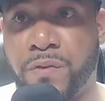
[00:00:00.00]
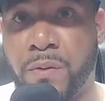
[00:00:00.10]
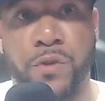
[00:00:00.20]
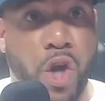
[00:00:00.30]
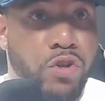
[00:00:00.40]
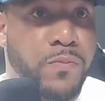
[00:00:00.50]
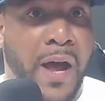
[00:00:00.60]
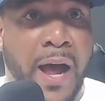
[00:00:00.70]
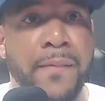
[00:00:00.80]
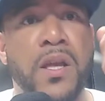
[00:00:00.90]
your
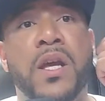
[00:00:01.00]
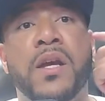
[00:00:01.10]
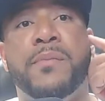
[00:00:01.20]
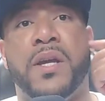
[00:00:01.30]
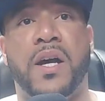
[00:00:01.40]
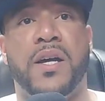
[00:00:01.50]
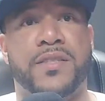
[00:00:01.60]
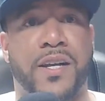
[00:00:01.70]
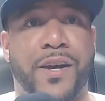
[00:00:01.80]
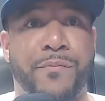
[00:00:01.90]
spot
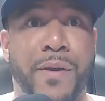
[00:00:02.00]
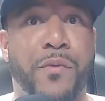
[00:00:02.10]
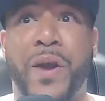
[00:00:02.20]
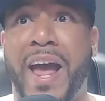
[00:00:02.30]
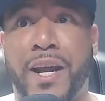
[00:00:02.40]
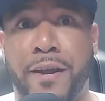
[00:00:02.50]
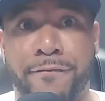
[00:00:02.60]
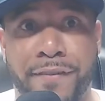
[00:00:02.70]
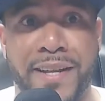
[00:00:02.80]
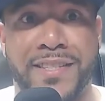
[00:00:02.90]
because remember we had to
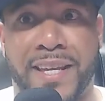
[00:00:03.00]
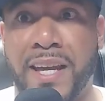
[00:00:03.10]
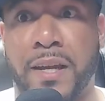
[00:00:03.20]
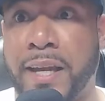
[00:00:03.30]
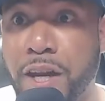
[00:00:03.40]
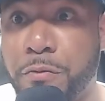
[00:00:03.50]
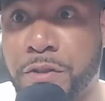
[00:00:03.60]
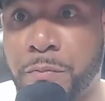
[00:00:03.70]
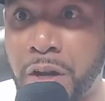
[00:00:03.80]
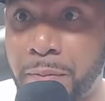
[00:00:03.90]
convince Killer. Killer was
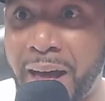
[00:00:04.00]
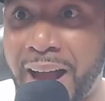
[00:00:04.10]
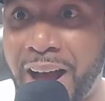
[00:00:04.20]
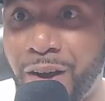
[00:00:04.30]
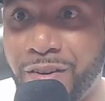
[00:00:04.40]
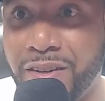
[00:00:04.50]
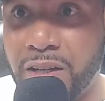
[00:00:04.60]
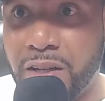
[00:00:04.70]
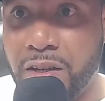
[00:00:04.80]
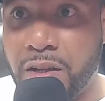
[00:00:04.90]
gonna back out.
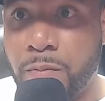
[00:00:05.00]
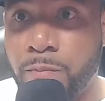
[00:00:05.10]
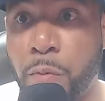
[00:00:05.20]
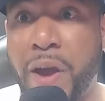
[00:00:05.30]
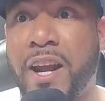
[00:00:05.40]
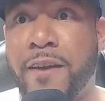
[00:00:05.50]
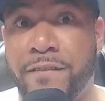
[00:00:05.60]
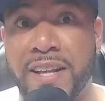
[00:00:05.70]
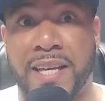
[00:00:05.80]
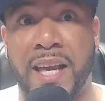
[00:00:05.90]
Remember we had to
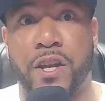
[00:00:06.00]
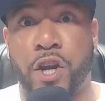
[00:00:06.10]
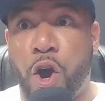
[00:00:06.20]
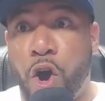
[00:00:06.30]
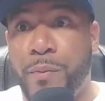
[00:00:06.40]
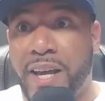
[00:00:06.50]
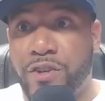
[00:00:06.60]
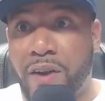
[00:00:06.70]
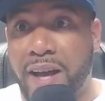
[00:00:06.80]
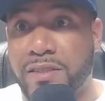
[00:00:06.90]
convince Killer to go home and get
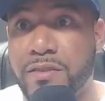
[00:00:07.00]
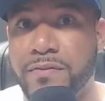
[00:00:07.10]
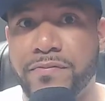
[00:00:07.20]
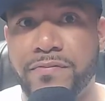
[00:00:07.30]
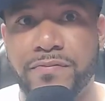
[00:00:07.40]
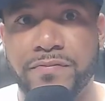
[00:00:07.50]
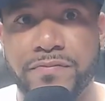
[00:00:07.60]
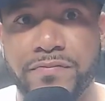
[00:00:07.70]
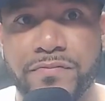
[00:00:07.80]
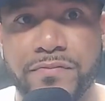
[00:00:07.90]
dressed. Killer has